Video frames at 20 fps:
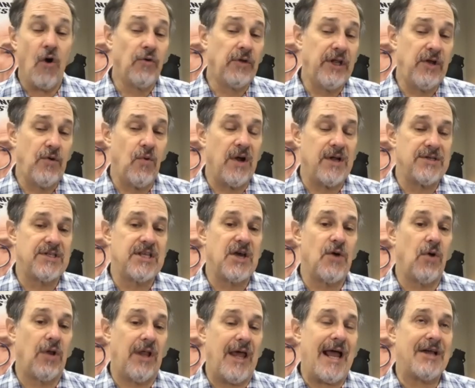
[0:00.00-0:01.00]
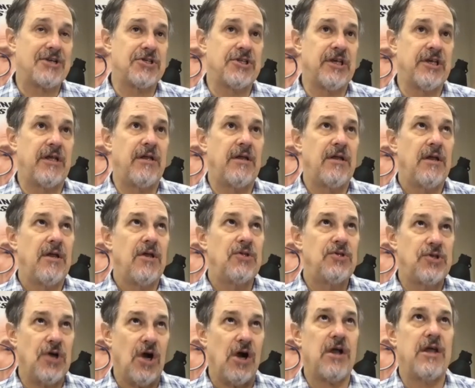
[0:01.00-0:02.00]
ones that will actually
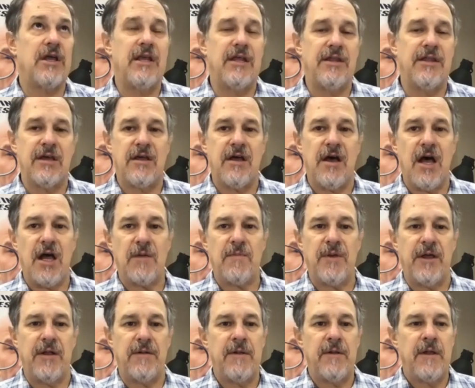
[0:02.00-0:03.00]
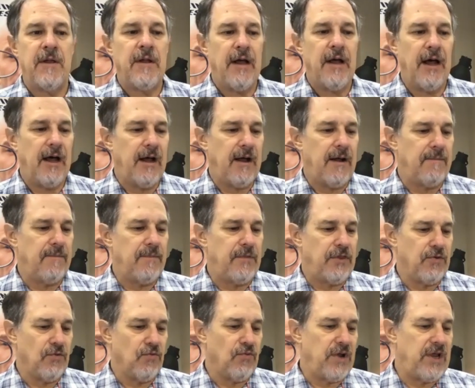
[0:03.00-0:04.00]
darken in the cockpit.
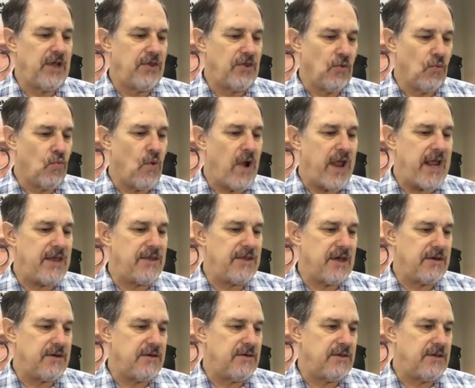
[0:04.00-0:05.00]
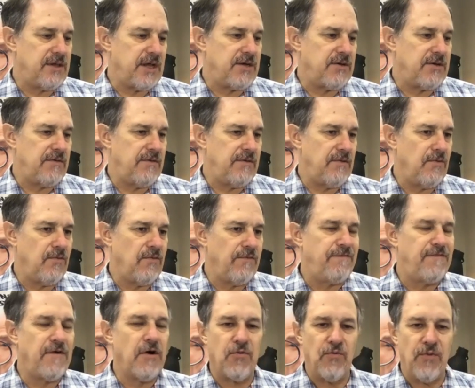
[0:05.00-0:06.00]
The way that
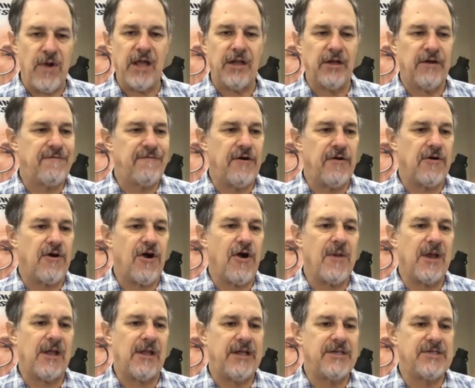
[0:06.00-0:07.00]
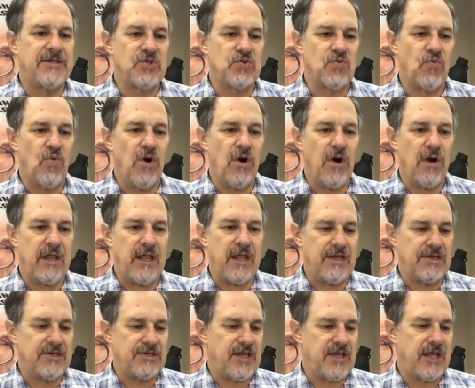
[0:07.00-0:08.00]
regular photochromic lenses work
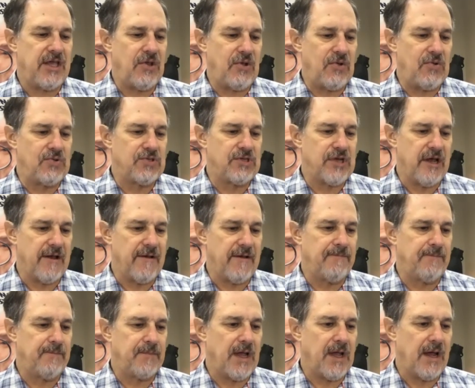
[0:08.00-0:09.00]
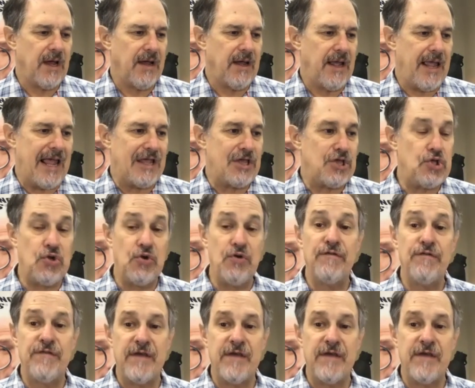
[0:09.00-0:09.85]
is they use a UV